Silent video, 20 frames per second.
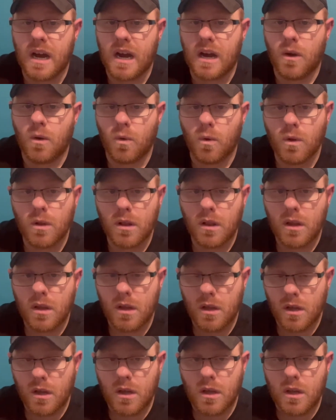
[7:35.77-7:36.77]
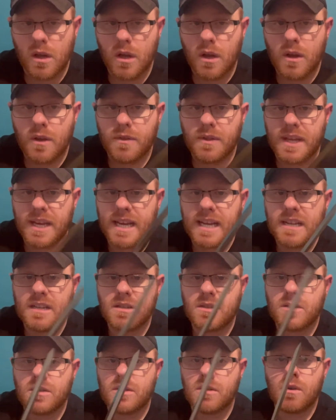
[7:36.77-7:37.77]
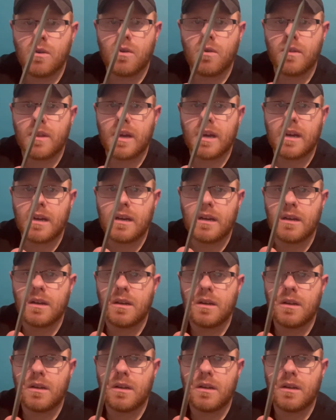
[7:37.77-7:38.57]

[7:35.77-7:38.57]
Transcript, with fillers: at all. There is other